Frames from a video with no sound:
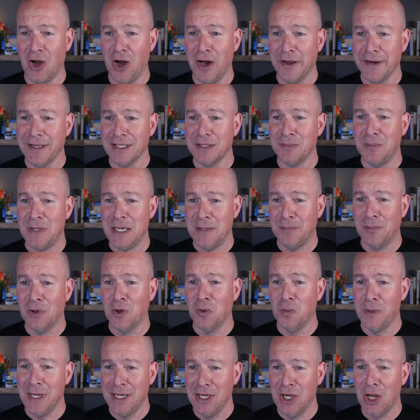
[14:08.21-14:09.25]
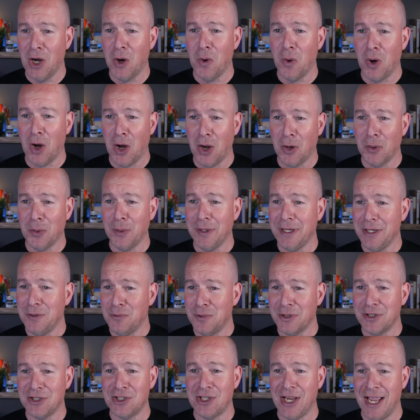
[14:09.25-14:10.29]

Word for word: honest people, we know already which